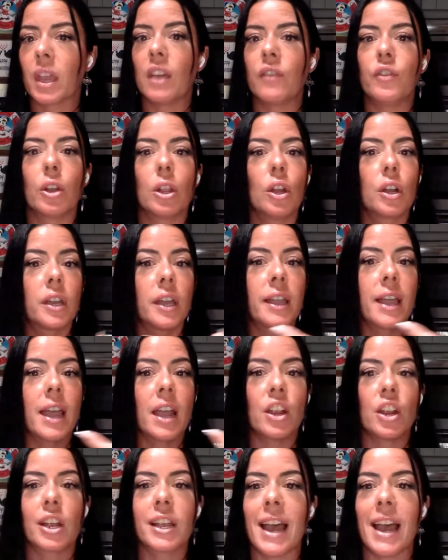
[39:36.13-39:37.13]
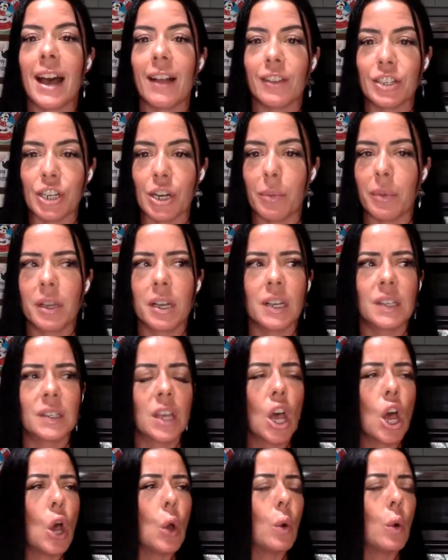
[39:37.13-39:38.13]
if you're looking at your calendar,
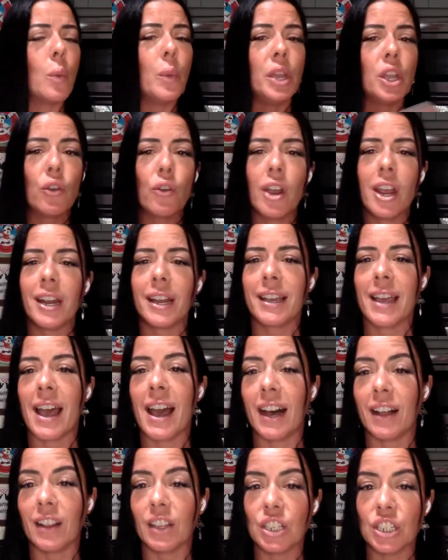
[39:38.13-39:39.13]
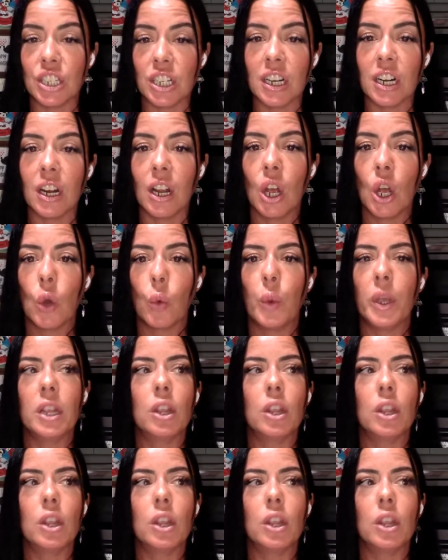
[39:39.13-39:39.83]
because when we create a calendar,